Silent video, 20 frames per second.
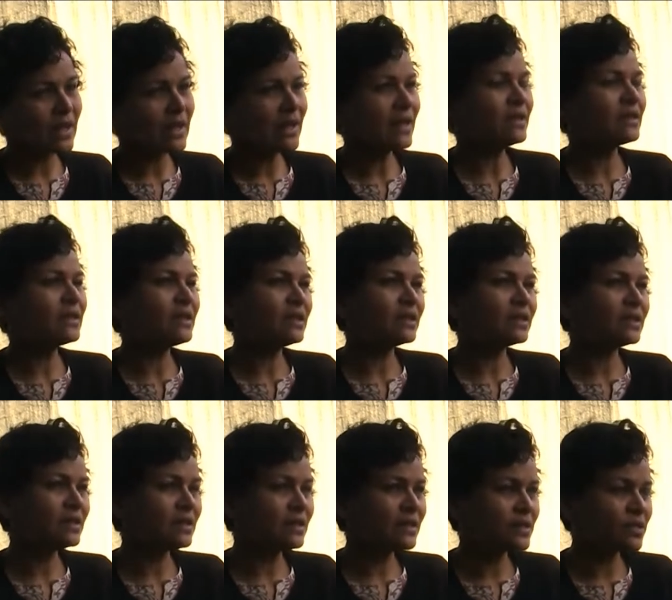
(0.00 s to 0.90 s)
unlike the
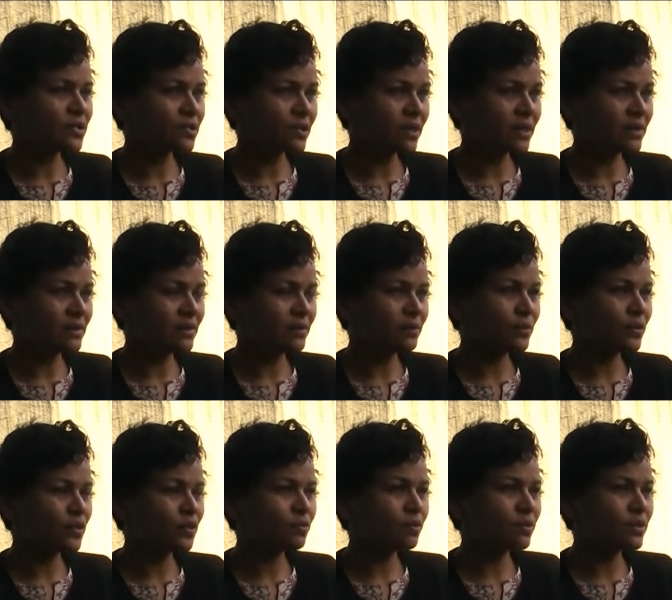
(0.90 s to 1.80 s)
earlier struggle,
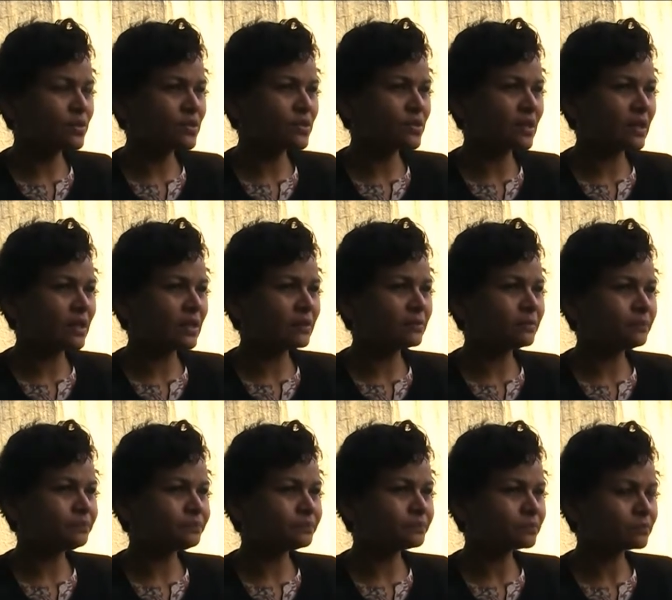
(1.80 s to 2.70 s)
which was
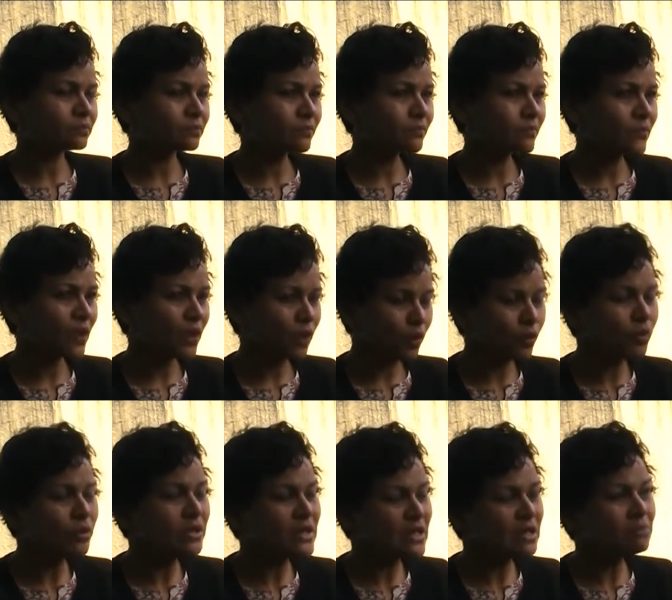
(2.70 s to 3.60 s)
um,
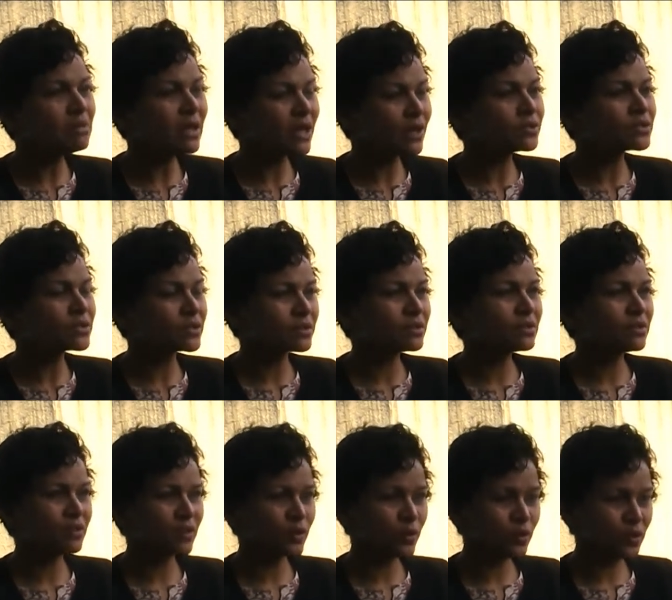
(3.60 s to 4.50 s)
only about
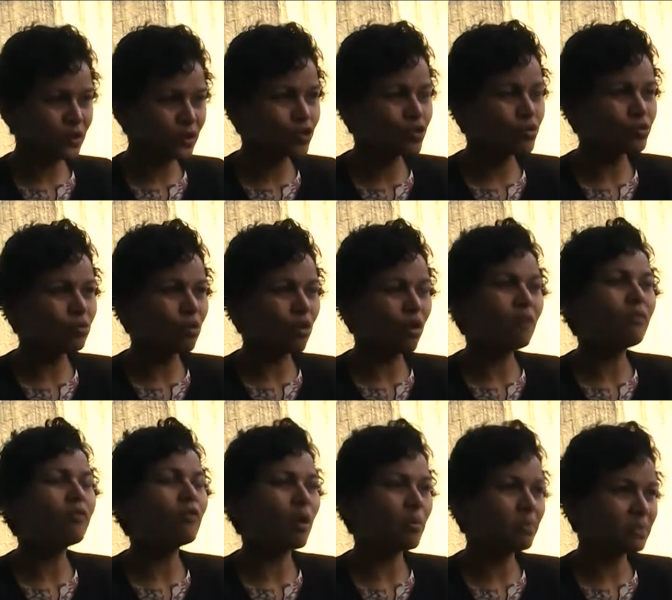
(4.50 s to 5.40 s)
the issue
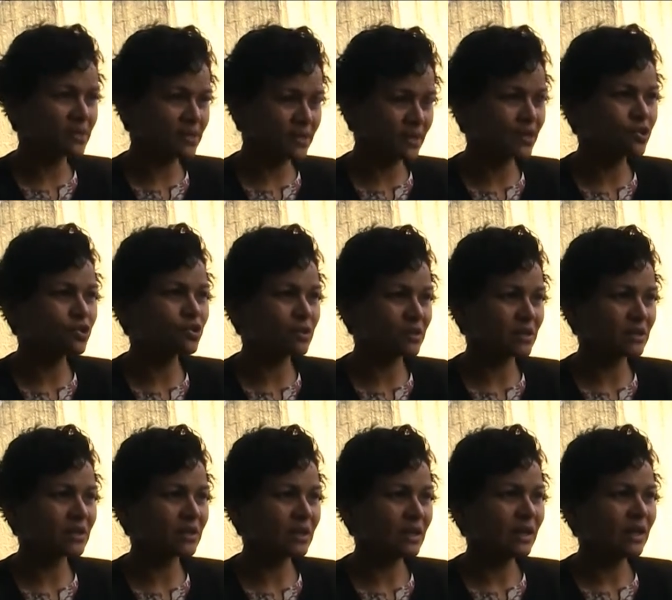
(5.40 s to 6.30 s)
of compensation,
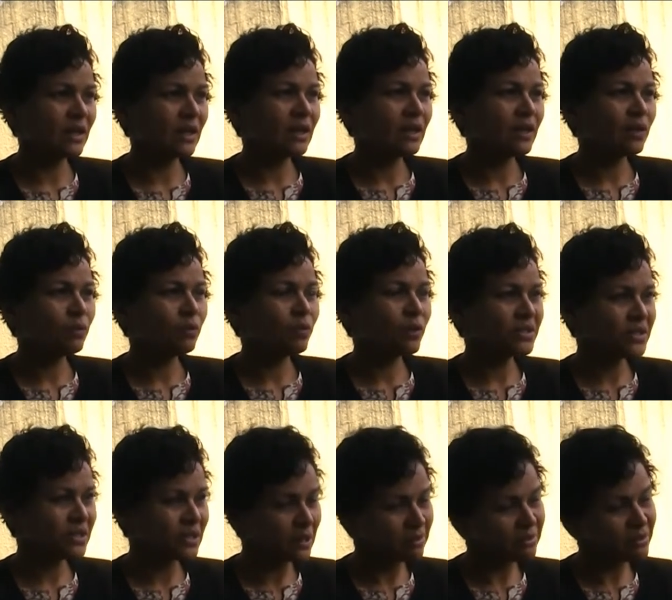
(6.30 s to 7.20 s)
what
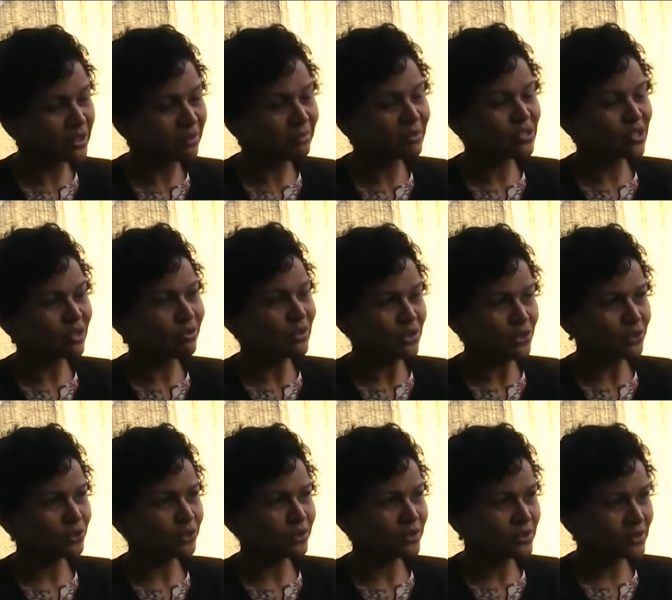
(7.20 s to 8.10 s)
the Narmada Bachao
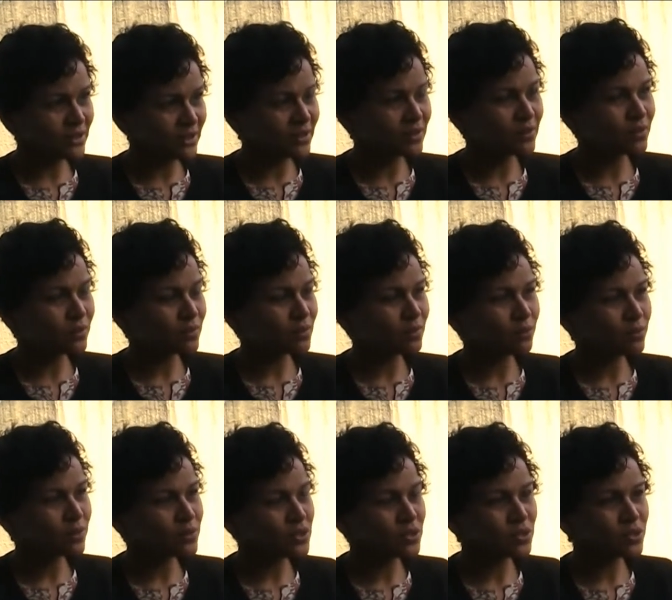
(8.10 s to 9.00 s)
Andolan did
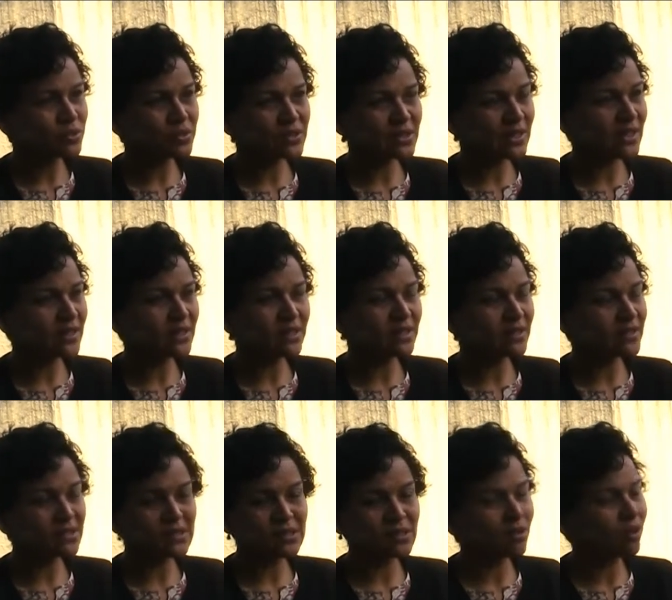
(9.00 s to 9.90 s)
was to say that
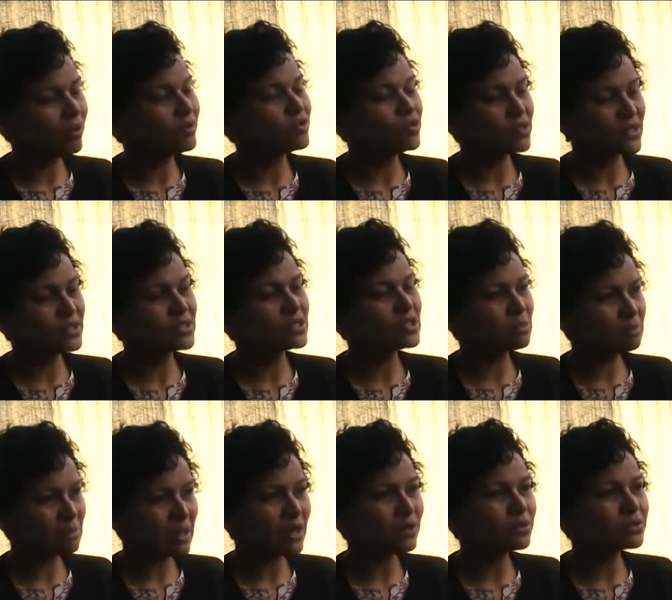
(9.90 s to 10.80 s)
this is not just
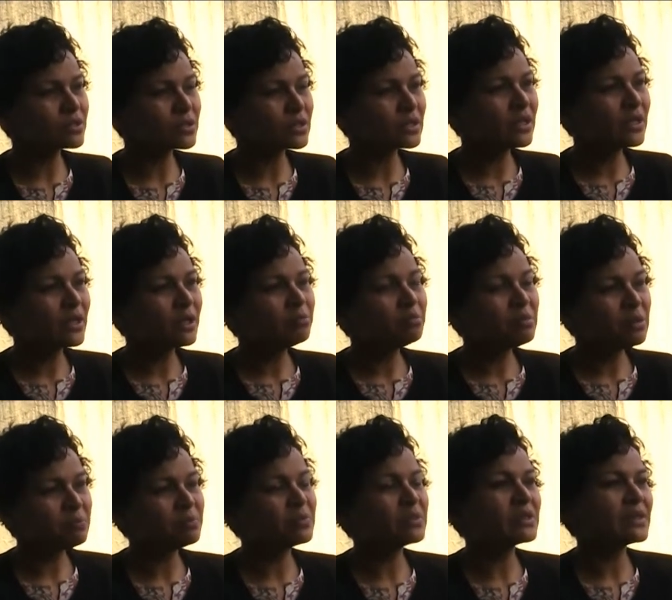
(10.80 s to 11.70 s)
about
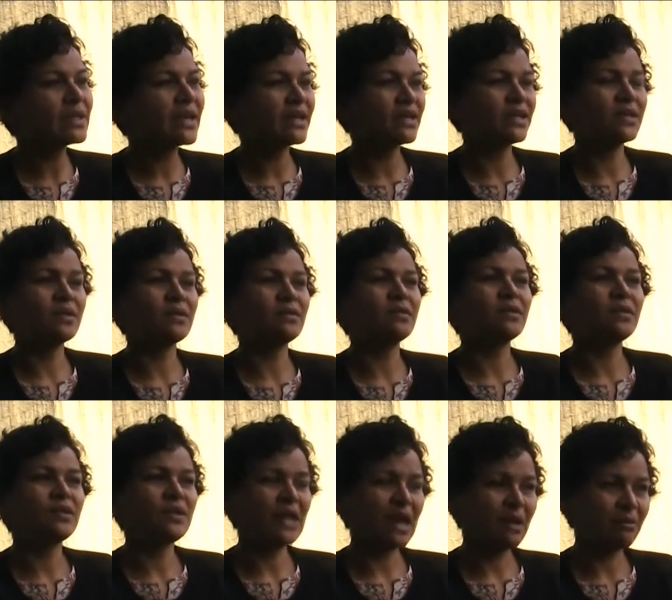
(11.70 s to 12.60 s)
people getting
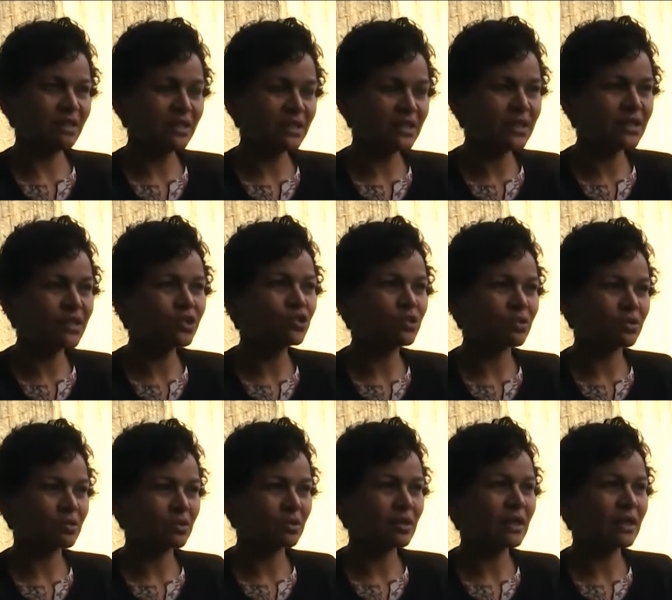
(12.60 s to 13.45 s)
rehabilitation.